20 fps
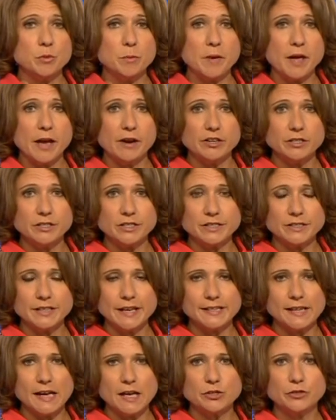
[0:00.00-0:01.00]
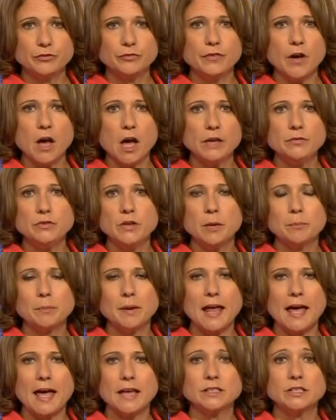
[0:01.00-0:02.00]
preparing to set out a five-year
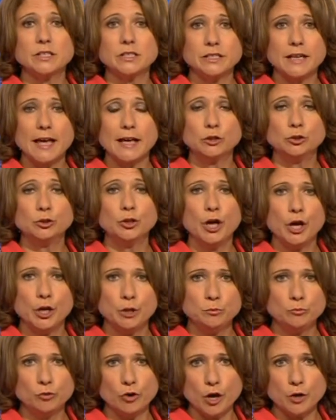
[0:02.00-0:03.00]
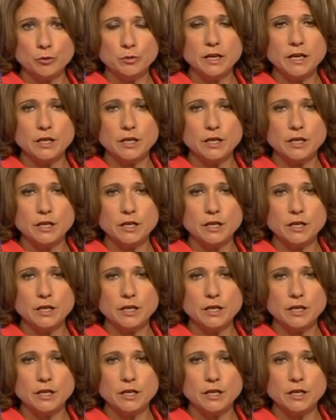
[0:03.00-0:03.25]
plan to tackle homegrown